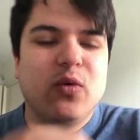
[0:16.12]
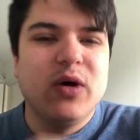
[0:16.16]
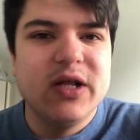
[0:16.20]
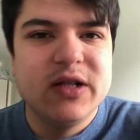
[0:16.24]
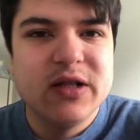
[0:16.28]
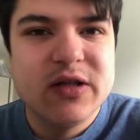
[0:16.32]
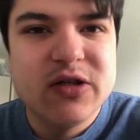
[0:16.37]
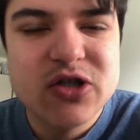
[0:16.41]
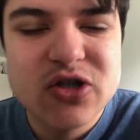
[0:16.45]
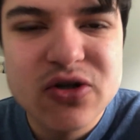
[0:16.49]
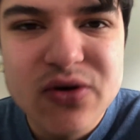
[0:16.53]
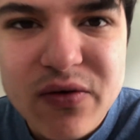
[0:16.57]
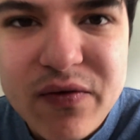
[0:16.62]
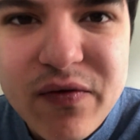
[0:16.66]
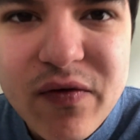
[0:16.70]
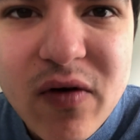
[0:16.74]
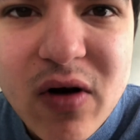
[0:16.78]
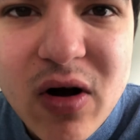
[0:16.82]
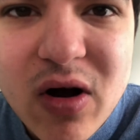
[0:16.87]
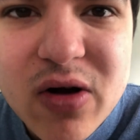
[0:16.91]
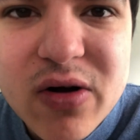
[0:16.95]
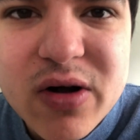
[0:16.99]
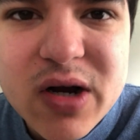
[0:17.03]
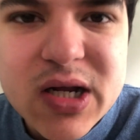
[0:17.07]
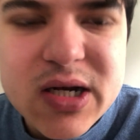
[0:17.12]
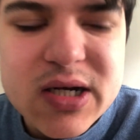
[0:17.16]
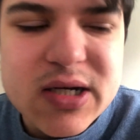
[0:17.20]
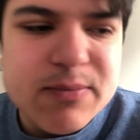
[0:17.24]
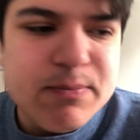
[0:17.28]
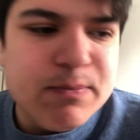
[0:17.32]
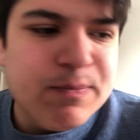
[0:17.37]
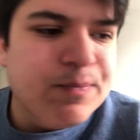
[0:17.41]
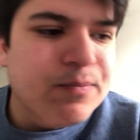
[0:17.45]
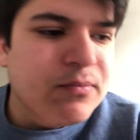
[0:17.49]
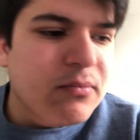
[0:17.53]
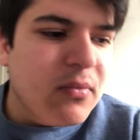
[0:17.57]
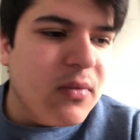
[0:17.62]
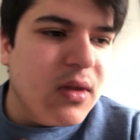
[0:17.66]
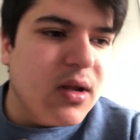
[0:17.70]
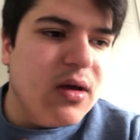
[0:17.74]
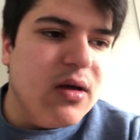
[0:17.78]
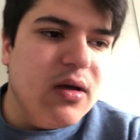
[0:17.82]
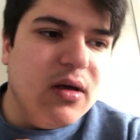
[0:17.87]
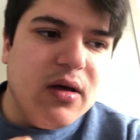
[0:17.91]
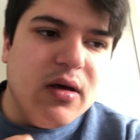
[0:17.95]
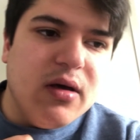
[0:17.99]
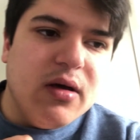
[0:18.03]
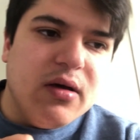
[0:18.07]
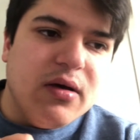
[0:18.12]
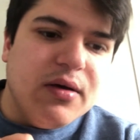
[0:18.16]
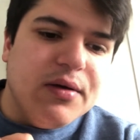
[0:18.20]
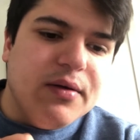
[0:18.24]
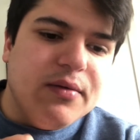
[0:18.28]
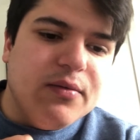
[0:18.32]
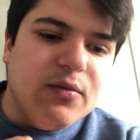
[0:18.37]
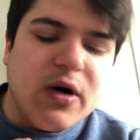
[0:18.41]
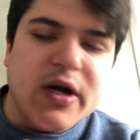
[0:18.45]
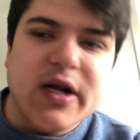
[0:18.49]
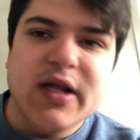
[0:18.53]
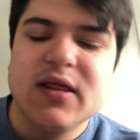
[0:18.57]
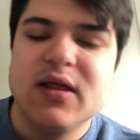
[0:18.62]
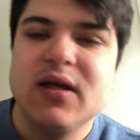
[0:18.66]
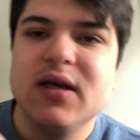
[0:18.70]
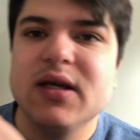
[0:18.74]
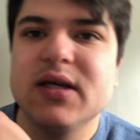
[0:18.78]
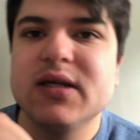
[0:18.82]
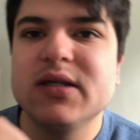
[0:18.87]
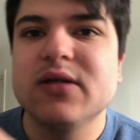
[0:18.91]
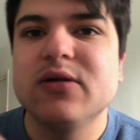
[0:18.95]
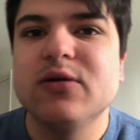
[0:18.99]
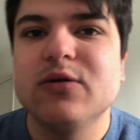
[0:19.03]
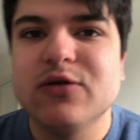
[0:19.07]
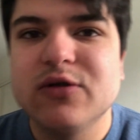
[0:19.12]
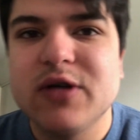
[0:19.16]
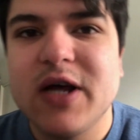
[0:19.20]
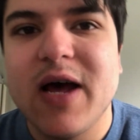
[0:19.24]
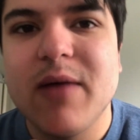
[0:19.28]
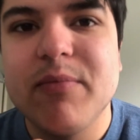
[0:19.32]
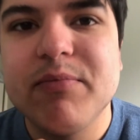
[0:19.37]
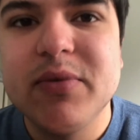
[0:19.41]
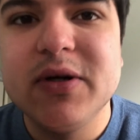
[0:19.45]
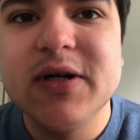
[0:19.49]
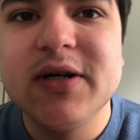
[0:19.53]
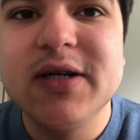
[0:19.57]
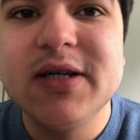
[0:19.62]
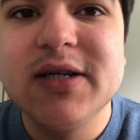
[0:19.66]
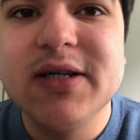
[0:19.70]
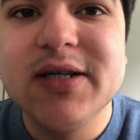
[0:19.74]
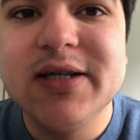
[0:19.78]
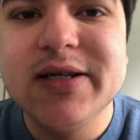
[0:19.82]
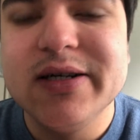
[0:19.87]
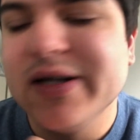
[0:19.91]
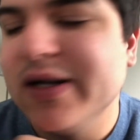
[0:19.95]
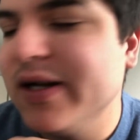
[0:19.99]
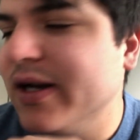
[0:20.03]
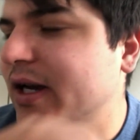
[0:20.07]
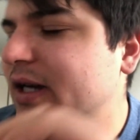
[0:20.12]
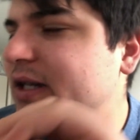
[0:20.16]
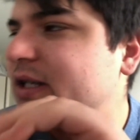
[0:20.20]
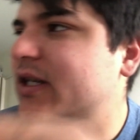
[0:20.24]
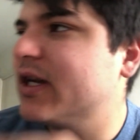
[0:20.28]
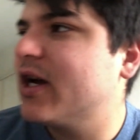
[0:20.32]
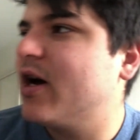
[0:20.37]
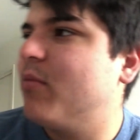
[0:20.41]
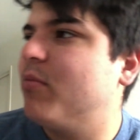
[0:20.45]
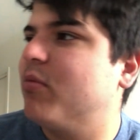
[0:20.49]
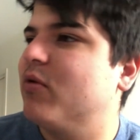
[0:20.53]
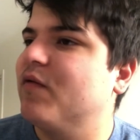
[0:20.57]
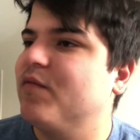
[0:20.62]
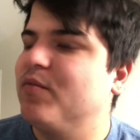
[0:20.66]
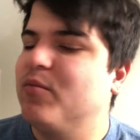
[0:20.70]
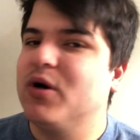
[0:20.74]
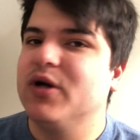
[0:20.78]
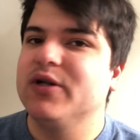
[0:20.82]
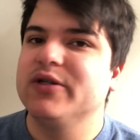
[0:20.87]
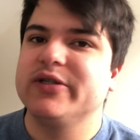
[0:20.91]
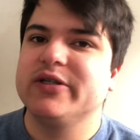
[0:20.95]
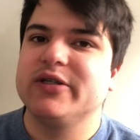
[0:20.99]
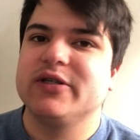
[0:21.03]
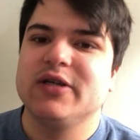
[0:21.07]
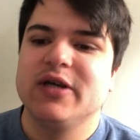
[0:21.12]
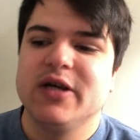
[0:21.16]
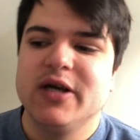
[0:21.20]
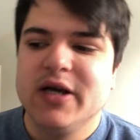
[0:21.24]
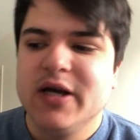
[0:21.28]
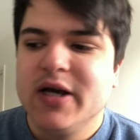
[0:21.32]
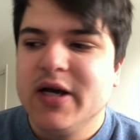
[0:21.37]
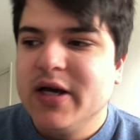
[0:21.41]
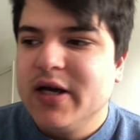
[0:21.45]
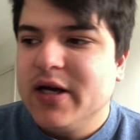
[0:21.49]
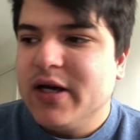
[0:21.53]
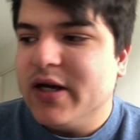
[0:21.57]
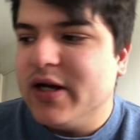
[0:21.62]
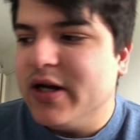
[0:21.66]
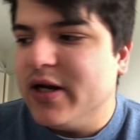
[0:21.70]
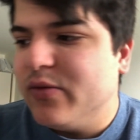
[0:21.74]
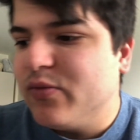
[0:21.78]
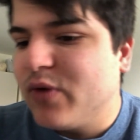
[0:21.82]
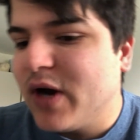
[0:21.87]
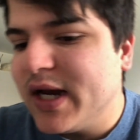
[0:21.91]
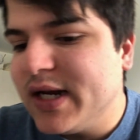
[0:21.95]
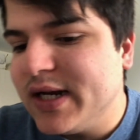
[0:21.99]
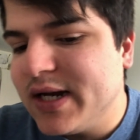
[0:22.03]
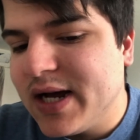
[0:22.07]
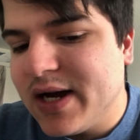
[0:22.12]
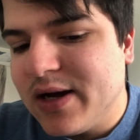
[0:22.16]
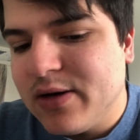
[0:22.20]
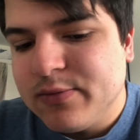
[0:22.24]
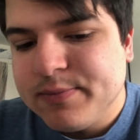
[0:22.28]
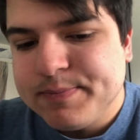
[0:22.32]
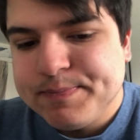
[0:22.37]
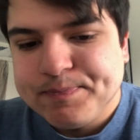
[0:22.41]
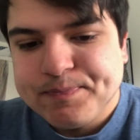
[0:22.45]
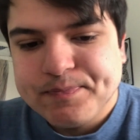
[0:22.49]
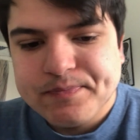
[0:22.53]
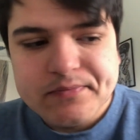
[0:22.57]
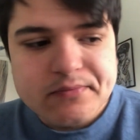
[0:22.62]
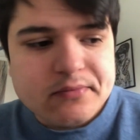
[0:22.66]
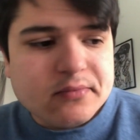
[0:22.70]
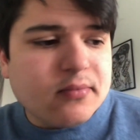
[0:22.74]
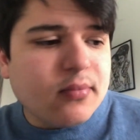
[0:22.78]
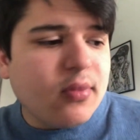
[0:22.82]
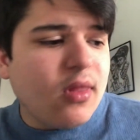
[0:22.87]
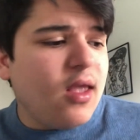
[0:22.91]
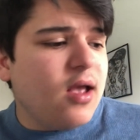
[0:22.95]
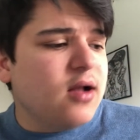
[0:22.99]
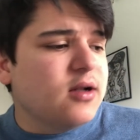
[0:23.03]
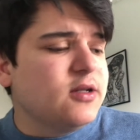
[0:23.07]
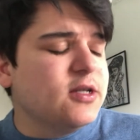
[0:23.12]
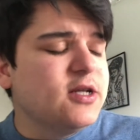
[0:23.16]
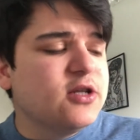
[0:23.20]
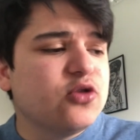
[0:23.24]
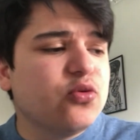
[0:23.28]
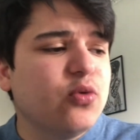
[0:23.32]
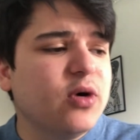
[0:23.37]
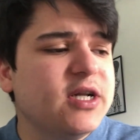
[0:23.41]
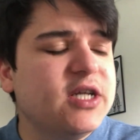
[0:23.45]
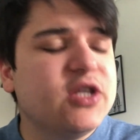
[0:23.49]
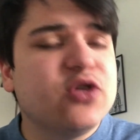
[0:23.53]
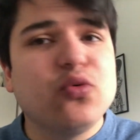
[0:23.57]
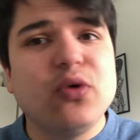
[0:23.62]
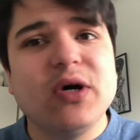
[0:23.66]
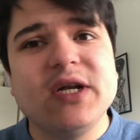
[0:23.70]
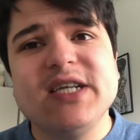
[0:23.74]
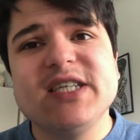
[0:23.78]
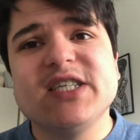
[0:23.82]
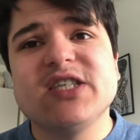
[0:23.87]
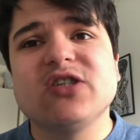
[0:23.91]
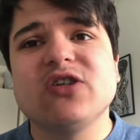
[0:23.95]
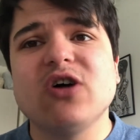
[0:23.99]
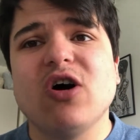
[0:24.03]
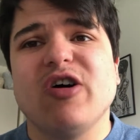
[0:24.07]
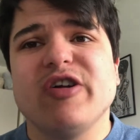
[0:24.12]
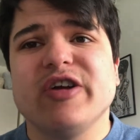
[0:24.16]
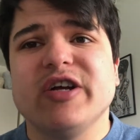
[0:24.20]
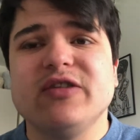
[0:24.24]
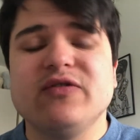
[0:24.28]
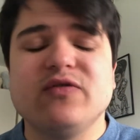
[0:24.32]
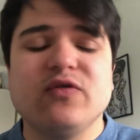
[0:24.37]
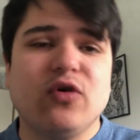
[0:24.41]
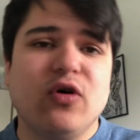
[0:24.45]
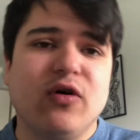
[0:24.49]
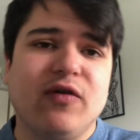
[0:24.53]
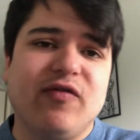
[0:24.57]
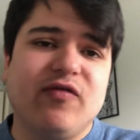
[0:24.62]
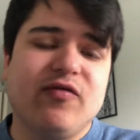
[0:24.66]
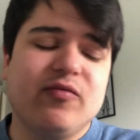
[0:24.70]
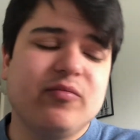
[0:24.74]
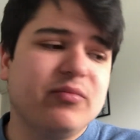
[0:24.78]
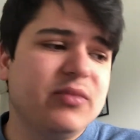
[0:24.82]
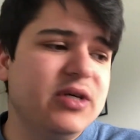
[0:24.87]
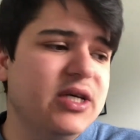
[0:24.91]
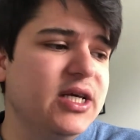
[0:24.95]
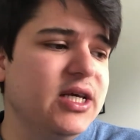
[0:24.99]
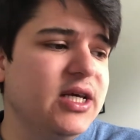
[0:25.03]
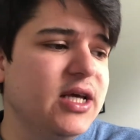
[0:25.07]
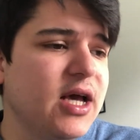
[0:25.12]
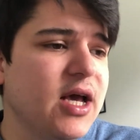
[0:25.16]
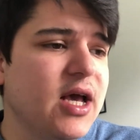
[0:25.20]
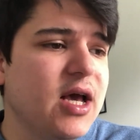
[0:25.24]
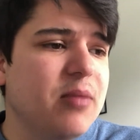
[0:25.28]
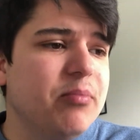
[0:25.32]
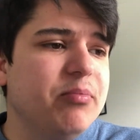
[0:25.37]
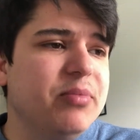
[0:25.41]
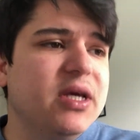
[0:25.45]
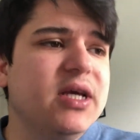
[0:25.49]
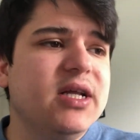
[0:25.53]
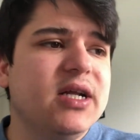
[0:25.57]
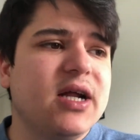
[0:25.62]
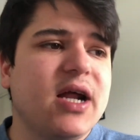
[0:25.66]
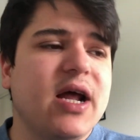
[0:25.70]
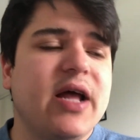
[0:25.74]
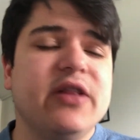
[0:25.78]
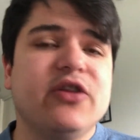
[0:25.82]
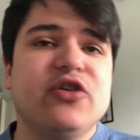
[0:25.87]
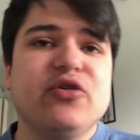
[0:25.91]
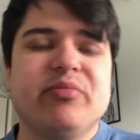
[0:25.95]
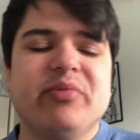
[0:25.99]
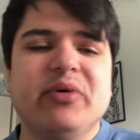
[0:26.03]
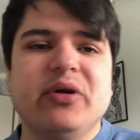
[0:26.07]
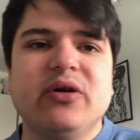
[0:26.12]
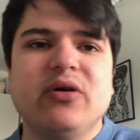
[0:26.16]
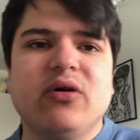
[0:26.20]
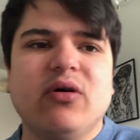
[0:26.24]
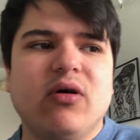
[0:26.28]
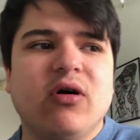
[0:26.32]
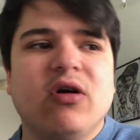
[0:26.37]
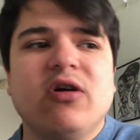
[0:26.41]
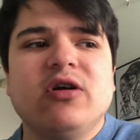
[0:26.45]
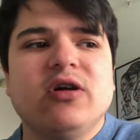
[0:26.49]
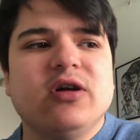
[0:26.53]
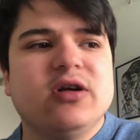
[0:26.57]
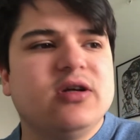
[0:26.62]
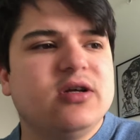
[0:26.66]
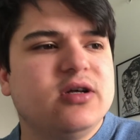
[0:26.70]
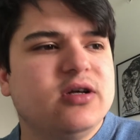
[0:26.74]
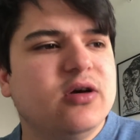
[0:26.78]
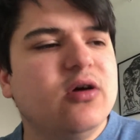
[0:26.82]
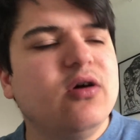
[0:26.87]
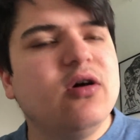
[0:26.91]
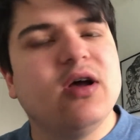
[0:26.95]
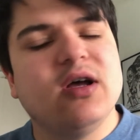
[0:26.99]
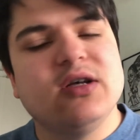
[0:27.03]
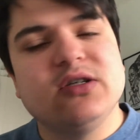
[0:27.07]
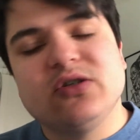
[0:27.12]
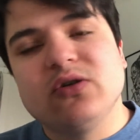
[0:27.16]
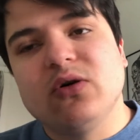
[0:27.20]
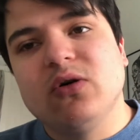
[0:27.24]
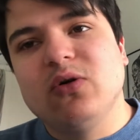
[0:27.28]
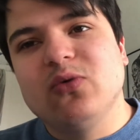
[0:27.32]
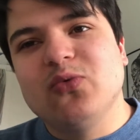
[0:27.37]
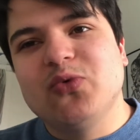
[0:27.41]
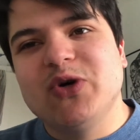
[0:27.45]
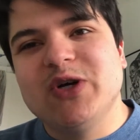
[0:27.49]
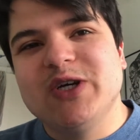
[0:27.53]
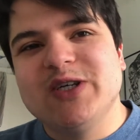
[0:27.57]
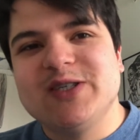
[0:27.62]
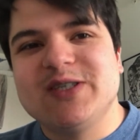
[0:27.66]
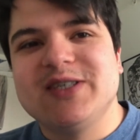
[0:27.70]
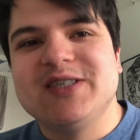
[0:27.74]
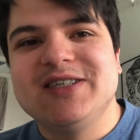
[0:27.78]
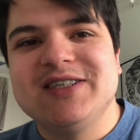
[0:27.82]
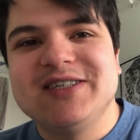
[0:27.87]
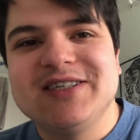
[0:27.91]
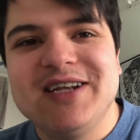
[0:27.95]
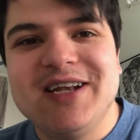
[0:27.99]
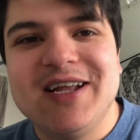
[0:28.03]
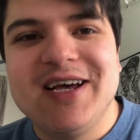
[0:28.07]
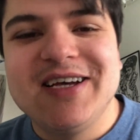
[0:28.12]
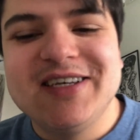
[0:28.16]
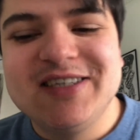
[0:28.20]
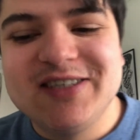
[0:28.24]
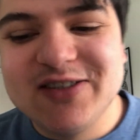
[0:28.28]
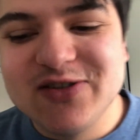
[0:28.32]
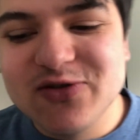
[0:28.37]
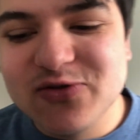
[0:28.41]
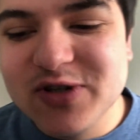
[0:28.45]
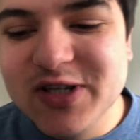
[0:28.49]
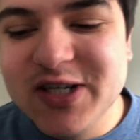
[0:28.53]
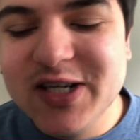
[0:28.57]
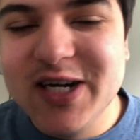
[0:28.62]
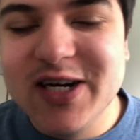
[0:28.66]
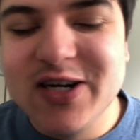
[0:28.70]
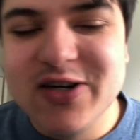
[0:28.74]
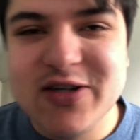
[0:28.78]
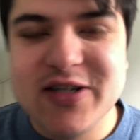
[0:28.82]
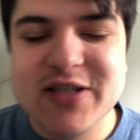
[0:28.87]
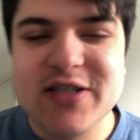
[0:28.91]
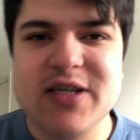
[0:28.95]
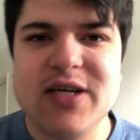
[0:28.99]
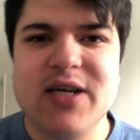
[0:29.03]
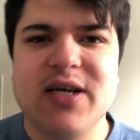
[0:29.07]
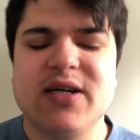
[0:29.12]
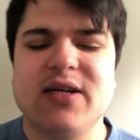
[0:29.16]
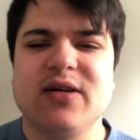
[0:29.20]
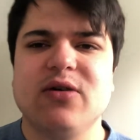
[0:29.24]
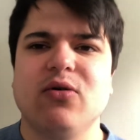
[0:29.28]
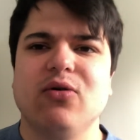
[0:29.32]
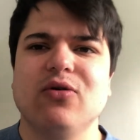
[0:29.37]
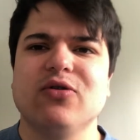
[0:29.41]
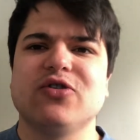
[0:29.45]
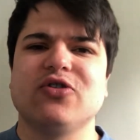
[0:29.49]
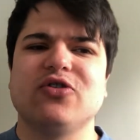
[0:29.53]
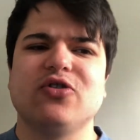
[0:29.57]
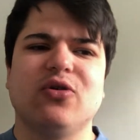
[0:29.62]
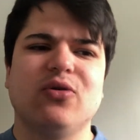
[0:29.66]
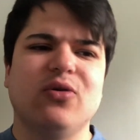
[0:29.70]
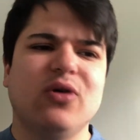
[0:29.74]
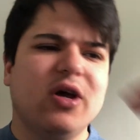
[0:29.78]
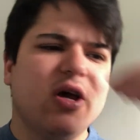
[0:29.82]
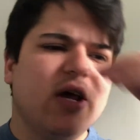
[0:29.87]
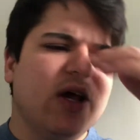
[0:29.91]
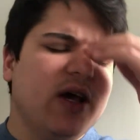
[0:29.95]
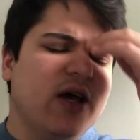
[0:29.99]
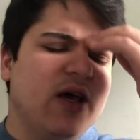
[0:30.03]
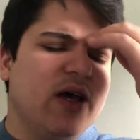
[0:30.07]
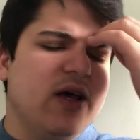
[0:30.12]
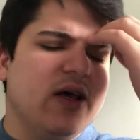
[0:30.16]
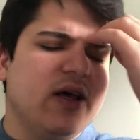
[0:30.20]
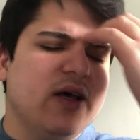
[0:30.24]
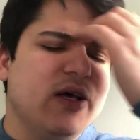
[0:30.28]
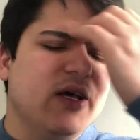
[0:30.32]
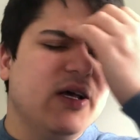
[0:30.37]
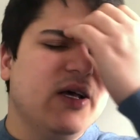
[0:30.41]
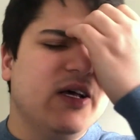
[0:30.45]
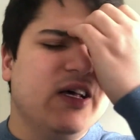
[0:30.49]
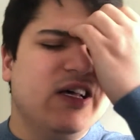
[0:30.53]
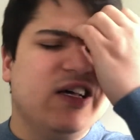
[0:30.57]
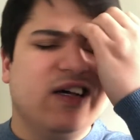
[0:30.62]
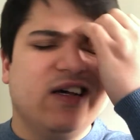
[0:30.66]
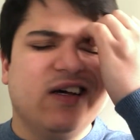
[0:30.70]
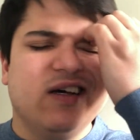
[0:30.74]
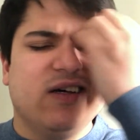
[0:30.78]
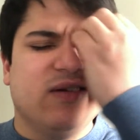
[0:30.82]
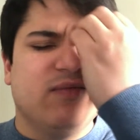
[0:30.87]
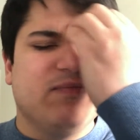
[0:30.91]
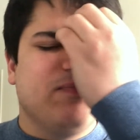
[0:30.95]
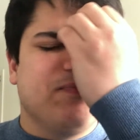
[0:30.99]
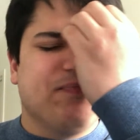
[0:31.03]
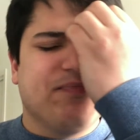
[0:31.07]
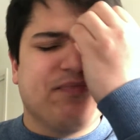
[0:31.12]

went so far and uh, what I think is going to happen in the next couple of months. Uh, right now the 2020 started of me being an entrepreneur as always in the last three years and also uh,